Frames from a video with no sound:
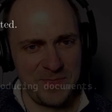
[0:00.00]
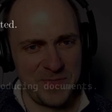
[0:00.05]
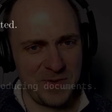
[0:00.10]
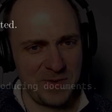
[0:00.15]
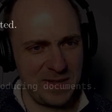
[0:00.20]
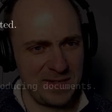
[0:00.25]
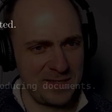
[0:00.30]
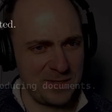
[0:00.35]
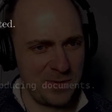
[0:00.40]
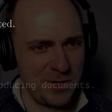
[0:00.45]
All
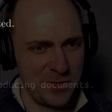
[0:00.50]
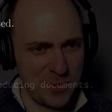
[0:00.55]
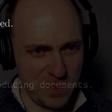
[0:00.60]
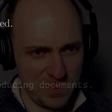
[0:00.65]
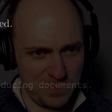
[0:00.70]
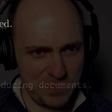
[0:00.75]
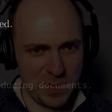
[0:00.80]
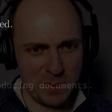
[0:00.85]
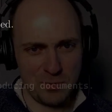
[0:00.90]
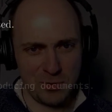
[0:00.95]
right, so here
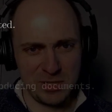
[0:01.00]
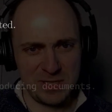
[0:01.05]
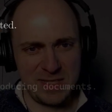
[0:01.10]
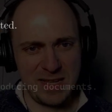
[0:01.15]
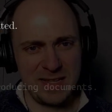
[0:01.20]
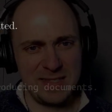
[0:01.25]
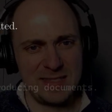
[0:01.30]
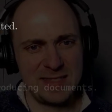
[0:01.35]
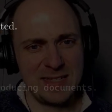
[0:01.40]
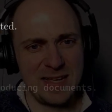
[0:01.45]
the, the
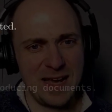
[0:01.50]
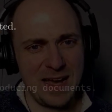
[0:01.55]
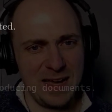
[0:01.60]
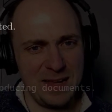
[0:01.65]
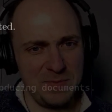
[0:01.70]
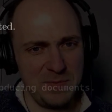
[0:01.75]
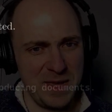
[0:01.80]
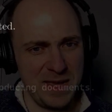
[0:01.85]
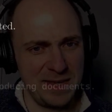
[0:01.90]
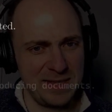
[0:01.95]
percent
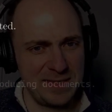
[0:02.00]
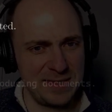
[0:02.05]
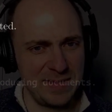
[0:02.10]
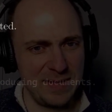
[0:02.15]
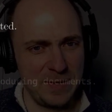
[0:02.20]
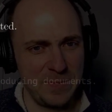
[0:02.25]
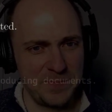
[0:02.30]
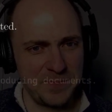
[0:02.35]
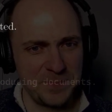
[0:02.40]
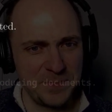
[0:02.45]
sign makes
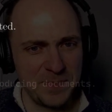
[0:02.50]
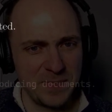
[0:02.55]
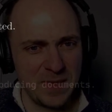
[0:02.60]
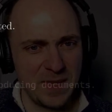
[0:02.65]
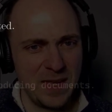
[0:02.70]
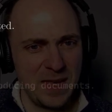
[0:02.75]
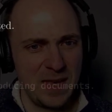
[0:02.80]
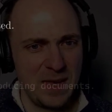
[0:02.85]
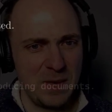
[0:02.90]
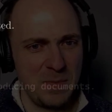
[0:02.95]
a
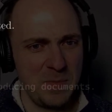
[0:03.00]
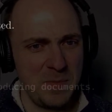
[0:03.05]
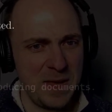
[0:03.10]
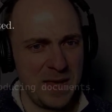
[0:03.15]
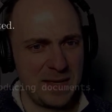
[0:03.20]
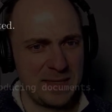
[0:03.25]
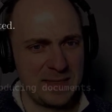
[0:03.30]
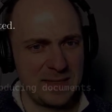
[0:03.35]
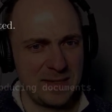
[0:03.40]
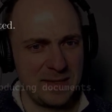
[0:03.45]

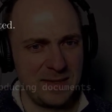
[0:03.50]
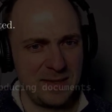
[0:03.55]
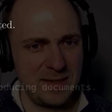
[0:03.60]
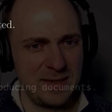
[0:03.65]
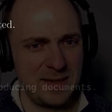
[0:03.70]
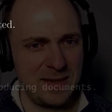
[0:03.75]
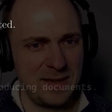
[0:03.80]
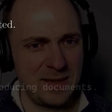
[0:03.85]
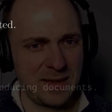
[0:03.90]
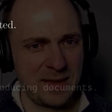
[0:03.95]
makes a,
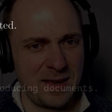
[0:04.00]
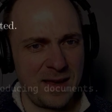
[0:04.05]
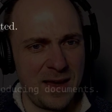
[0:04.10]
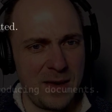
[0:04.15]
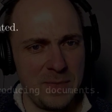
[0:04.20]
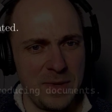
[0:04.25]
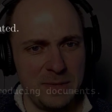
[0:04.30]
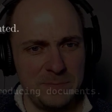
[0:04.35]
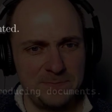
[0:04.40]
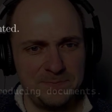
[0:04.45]
a
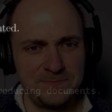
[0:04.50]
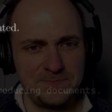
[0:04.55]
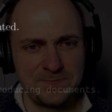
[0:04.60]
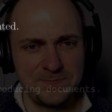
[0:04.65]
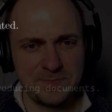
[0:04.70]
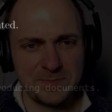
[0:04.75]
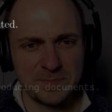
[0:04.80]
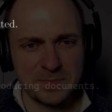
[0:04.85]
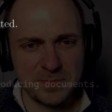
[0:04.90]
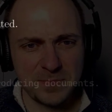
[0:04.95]
comment.
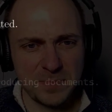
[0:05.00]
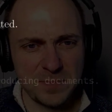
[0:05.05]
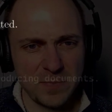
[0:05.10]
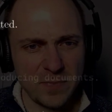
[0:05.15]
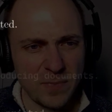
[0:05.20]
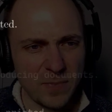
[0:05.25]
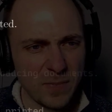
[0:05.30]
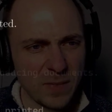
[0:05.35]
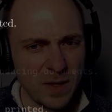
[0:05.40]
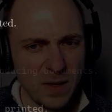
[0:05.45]

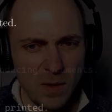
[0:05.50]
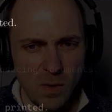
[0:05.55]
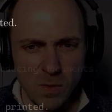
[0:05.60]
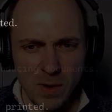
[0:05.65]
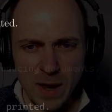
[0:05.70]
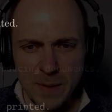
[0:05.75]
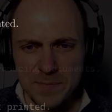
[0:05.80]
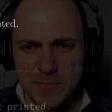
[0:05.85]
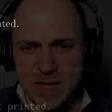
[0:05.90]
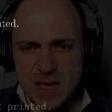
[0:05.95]

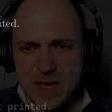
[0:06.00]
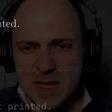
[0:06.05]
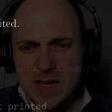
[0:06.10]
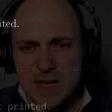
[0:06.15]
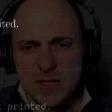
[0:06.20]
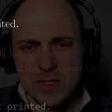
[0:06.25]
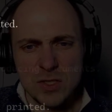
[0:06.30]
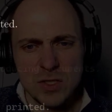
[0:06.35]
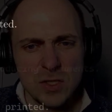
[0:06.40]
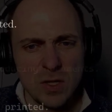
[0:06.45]
Okay,
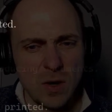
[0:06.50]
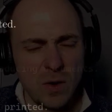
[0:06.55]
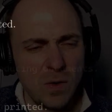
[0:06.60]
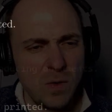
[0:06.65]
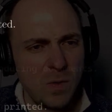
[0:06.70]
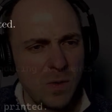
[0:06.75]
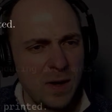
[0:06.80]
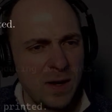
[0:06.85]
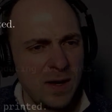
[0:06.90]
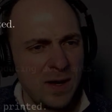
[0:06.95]

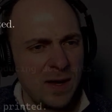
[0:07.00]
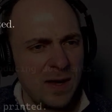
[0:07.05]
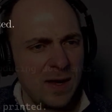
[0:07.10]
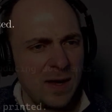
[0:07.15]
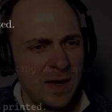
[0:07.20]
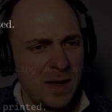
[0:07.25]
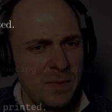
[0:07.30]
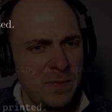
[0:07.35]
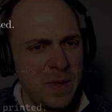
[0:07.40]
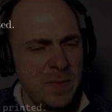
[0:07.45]
so
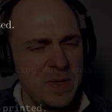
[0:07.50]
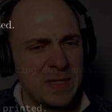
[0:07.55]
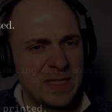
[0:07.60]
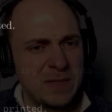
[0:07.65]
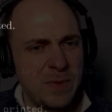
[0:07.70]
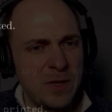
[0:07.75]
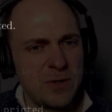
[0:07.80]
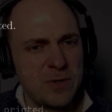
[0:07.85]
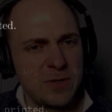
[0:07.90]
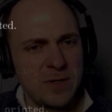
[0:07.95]
uh, maybe
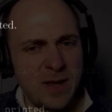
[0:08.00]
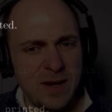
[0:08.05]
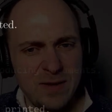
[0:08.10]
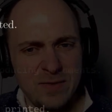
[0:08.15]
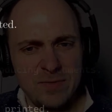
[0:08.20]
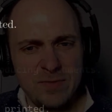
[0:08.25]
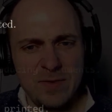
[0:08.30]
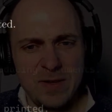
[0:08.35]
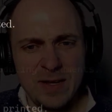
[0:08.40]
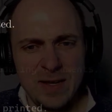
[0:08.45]
some other kind
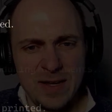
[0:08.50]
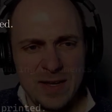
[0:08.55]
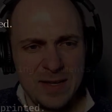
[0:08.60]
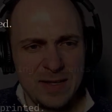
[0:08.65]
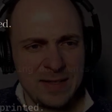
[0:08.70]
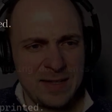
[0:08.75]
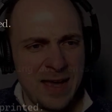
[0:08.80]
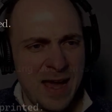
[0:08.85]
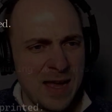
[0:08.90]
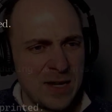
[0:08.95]
of
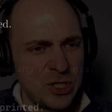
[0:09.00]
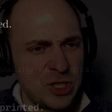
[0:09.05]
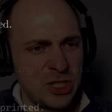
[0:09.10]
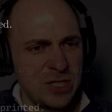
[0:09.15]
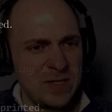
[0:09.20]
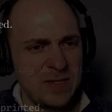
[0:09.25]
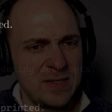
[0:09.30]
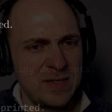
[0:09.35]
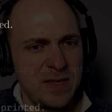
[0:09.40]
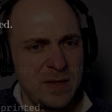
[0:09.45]
uh,
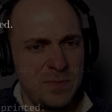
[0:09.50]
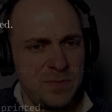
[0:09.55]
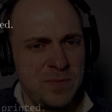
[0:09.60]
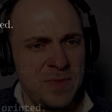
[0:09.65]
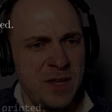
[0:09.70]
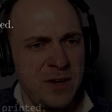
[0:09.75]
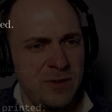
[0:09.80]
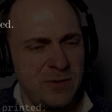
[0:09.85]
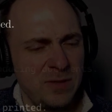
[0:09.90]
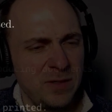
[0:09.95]
gotchas that,
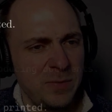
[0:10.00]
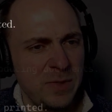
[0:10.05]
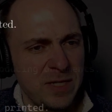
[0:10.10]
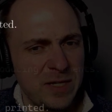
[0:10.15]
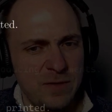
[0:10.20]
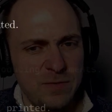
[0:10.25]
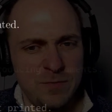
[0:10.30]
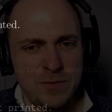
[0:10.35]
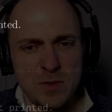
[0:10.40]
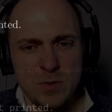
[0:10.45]
that are a little bit
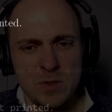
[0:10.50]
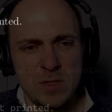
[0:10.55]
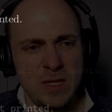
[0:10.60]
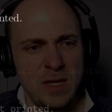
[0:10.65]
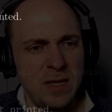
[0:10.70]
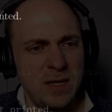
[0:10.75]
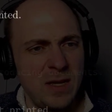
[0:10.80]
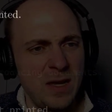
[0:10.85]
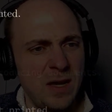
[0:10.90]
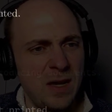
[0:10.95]

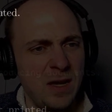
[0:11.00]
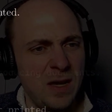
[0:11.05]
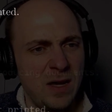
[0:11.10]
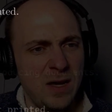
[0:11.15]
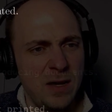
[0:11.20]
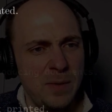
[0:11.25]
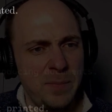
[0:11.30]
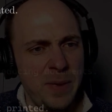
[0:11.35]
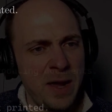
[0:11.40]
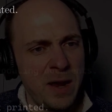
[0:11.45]
confusing.
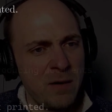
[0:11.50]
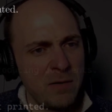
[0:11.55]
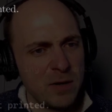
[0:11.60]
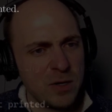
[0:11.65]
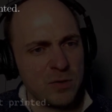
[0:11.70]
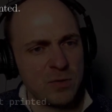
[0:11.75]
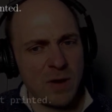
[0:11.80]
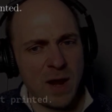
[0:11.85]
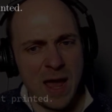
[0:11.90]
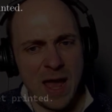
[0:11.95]
Uh,
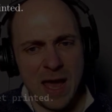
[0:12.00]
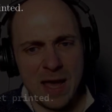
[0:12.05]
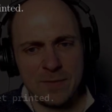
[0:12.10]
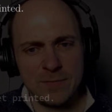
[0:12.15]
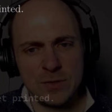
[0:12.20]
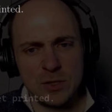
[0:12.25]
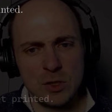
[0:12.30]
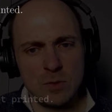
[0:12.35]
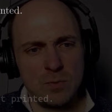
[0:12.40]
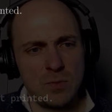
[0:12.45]

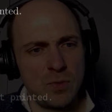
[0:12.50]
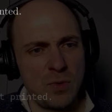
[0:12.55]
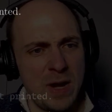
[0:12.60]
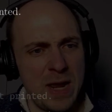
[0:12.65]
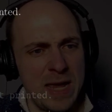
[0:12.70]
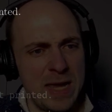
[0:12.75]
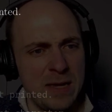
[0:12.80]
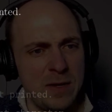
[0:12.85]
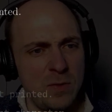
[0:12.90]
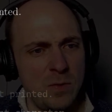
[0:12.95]
paragraphs
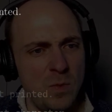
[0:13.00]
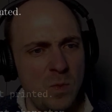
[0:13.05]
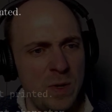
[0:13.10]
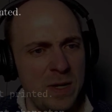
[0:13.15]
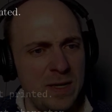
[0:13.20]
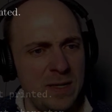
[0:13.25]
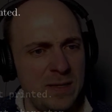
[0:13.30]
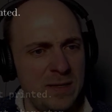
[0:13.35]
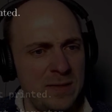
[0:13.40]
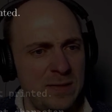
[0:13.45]
break
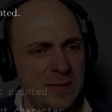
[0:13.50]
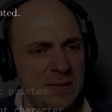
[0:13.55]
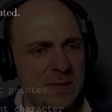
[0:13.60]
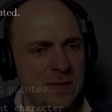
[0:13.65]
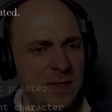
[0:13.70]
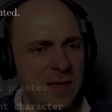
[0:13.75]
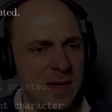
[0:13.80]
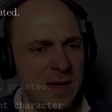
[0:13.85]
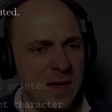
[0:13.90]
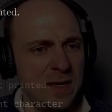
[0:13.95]
with
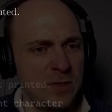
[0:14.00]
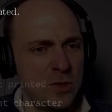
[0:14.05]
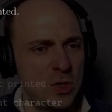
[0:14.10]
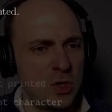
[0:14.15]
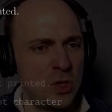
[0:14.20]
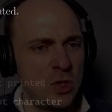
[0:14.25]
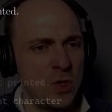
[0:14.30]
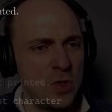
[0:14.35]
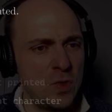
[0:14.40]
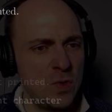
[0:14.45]
uh,
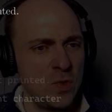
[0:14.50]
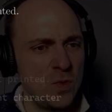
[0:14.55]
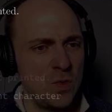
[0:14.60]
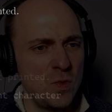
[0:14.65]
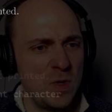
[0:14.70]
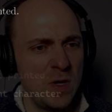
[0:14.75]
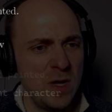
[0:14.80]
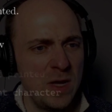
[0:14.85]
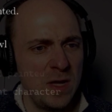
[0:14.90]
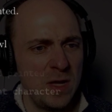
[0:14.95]

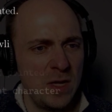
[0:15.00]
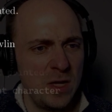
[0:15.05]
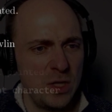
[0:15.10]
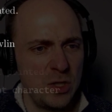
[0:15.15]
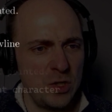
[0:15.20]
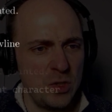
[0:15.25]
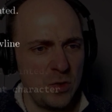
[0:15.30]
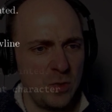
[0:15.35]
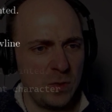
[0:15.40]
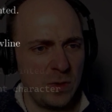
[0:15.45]
two
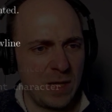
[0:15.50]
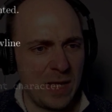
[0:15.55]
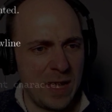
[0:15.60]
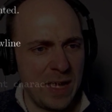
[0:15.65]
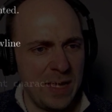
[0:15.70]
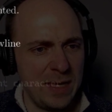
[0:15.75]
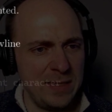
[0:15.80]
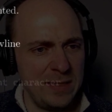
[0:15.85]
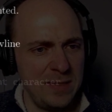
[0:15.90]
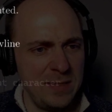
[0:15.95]
new
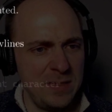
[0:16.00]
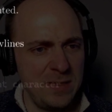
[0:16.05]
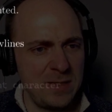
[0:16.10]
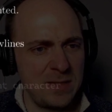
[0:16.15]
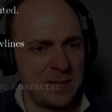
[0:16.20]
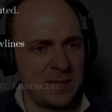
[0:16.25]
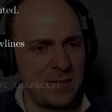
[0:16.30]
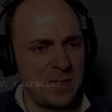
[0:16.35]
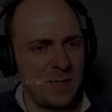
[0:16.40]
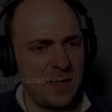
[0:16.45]

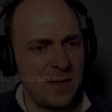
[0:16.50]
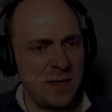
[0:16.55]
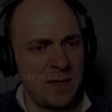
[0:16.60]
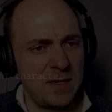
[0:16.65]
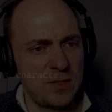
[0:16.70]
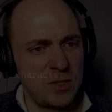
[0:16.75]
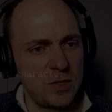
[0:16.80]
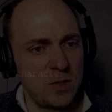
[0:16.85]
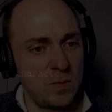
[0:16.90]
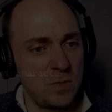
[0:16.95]
lines.
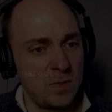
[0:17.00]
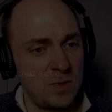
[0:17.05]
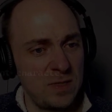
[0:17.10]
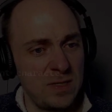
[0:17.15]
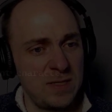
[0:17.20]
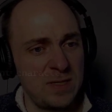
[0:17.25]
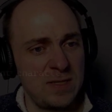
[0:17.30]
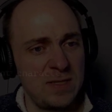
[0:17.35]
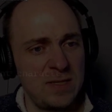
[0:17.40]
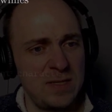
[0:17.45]
Uh, so
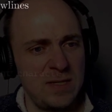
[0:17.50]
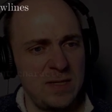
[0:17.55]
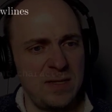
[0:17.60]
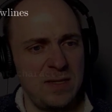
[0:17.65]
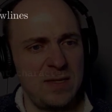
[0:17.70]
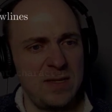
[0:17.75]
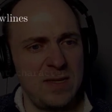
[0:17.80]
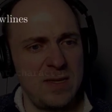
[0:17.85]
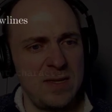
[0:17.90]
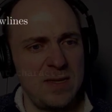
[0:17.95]
this
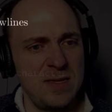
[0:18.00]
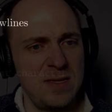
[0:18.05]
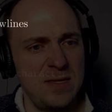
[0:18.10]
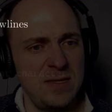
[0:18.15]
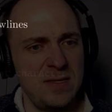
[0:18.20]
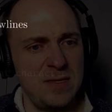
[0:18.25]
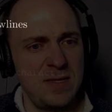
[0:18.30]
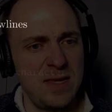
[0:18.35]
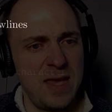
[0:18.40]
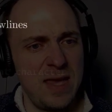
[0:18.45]

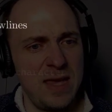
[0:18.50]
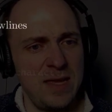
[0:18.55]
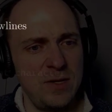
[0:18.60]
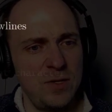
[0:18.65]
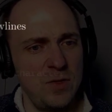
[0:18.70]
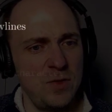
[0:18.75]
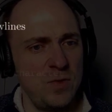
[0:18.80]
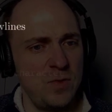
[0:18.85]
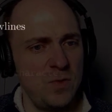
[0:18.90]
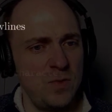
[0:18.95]
is a
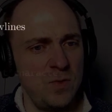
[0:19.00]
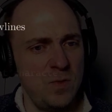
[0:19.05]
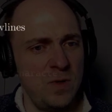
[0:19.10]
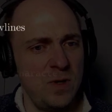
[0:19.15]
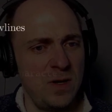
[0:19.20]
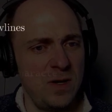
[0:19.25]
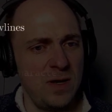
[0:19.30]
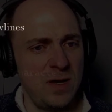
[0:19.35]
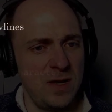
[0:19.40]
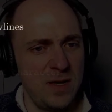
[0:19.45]
new
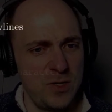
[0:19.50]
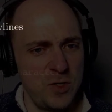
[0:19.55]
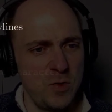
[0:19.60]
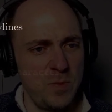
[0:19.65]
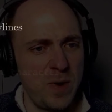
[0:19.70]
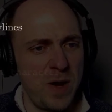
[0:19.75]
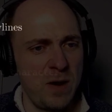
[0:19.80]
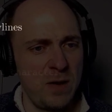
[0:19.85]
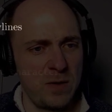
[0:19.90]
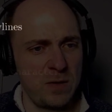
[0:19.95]
uh, new
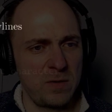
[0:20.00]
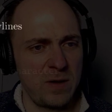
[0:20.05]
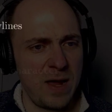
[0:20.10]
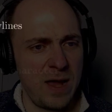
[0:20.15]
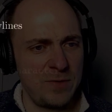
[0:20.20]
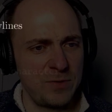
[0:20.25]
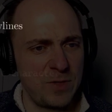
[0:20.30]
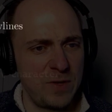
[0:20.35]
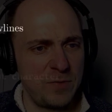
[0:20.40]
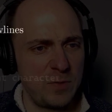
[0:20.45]

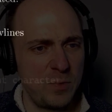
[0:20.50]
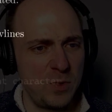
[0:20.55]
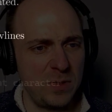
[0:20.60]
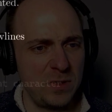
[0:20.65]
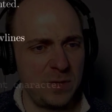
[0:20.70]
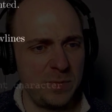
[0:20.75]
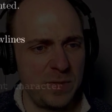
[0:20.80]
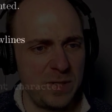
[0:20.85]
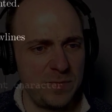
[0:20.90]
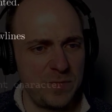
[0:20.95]
paragraph. So I have to put a
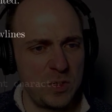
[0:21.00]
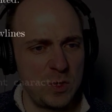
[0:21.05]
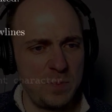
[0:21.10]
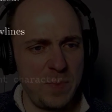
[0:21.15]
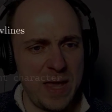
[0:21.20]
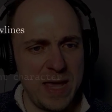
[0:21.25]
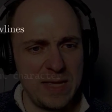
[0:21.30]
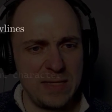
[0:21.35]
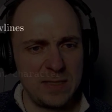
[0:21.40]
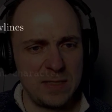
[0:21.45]
little bit of
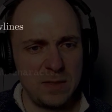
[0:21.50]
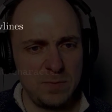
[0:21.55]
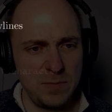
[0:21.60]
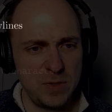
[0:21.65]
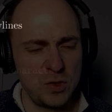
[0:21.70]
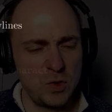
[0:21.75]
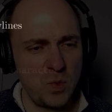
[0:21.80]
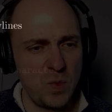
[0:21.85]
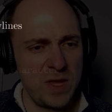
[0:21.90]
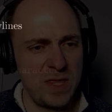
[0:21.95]
space
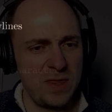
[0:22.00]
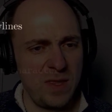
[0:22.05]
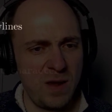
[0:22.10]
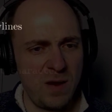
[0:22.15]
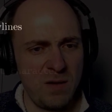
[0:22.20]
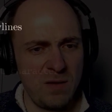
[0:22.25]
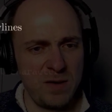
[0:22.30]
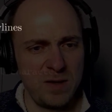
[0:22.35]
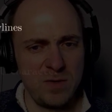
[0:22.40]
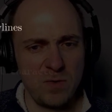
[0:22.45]
between
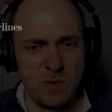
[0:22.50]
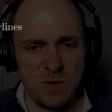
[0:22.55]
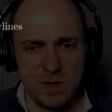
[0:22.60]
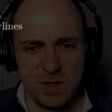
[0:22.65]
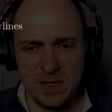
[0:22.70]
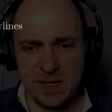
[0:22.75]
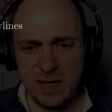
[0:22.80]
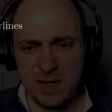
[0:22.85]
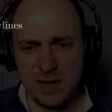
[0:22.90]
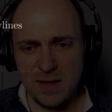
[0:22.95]
there in order
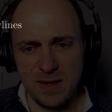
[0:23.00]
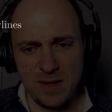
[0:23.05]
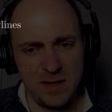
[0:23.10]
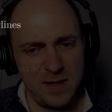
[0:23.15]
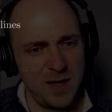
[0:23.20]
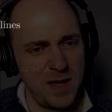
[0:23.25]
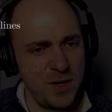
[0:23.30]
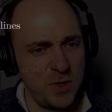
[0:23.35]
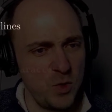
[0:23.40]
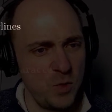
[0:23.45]
to get
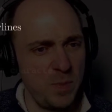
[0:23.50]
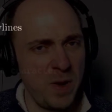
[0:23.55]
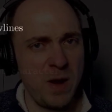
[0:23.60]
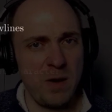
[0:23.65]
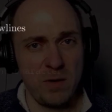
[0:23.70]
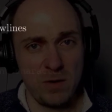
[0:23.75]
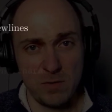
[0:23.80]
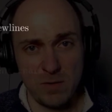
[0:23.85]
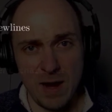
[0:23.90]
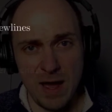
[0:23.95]
a, a new
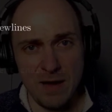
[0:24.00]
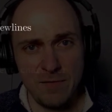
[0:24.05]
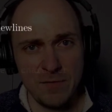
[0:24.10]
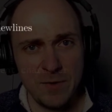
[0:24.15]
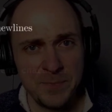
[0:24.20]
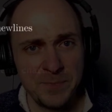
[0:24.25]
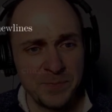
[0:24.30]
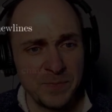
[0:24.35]
paragraph.